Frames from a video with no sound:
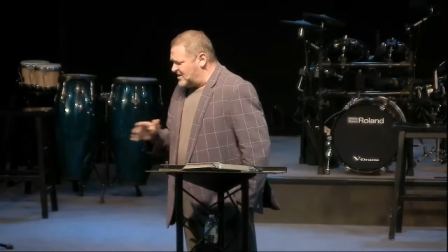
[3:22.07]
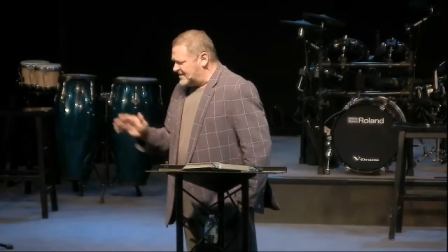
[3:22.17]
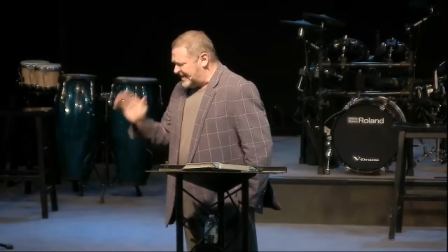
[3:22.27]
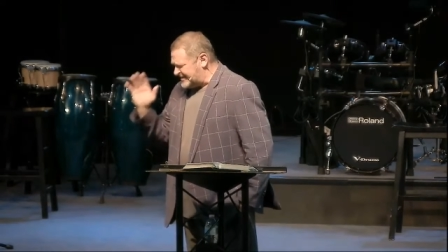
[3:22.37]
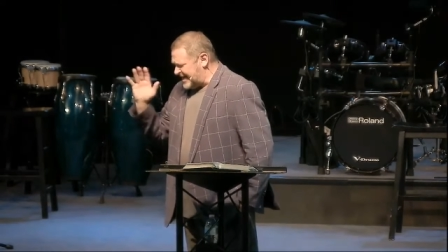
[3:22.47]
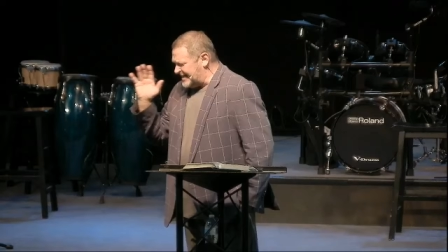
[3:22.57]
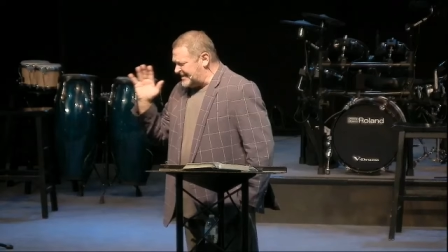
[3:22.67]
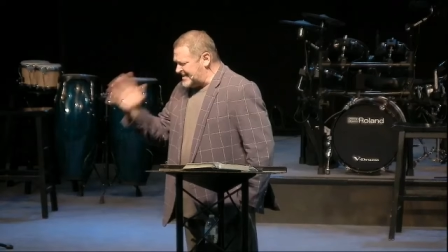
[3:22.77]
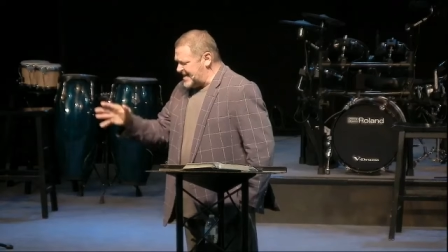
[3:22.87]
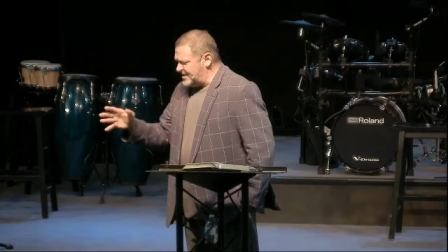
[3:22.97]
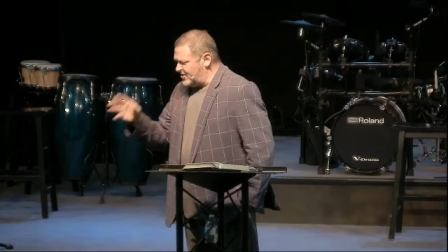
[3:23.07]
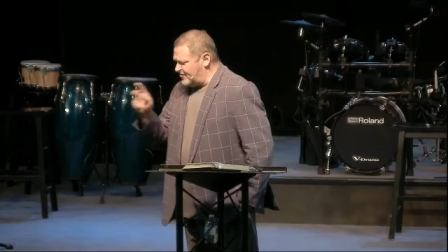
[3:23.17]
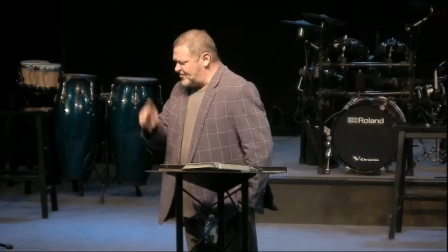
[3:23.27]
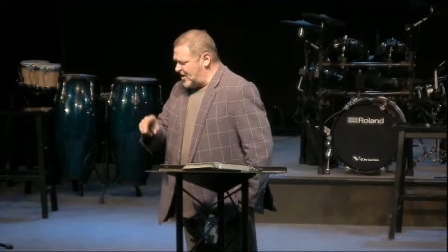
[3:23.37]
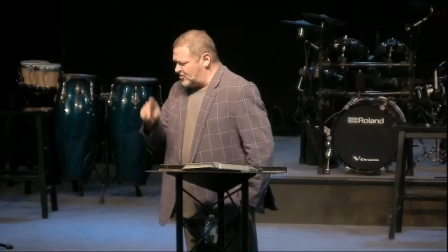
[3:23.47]
that's kind of the end of
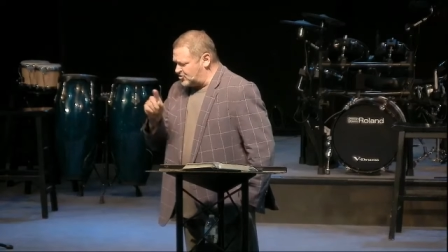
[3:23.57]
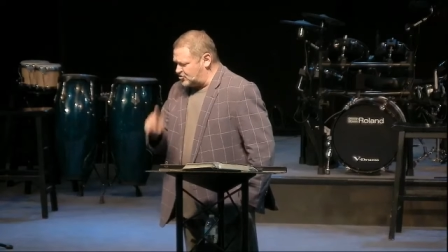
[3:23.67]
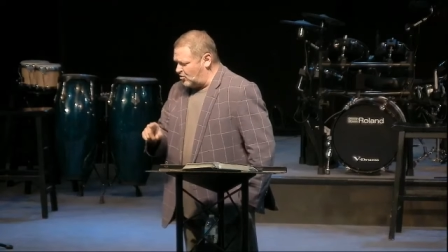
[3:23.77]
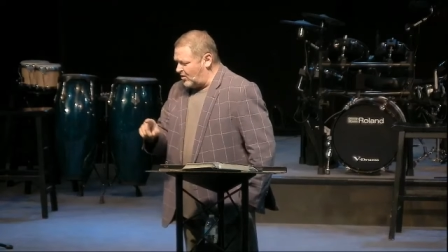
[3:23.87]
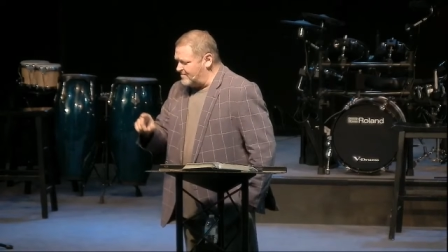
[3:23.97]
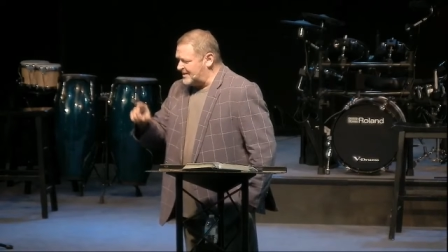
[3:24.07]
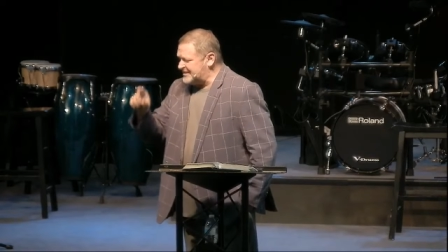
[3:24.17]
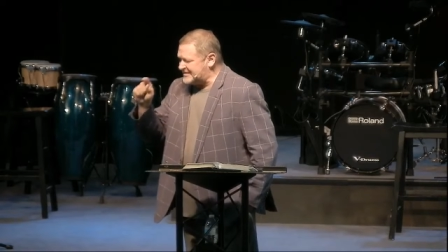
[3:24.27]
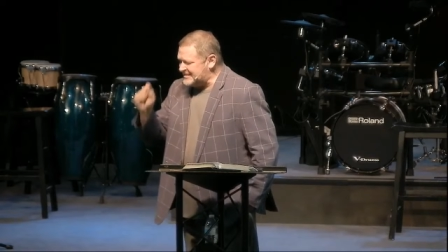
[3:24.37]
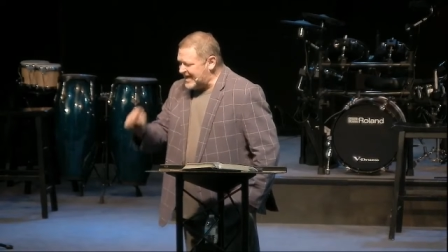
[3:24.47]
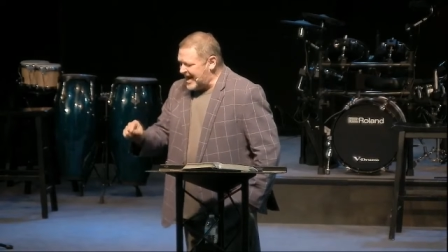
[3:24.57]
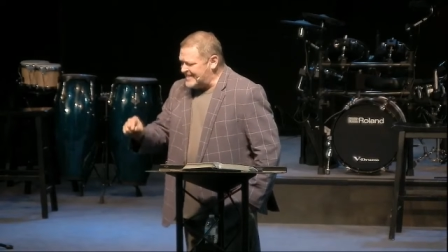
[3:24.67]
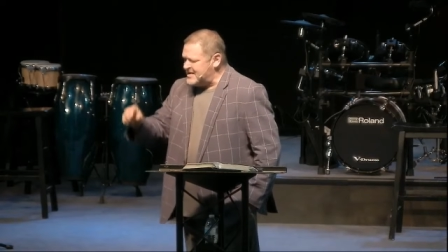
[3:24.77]
their story, but it's not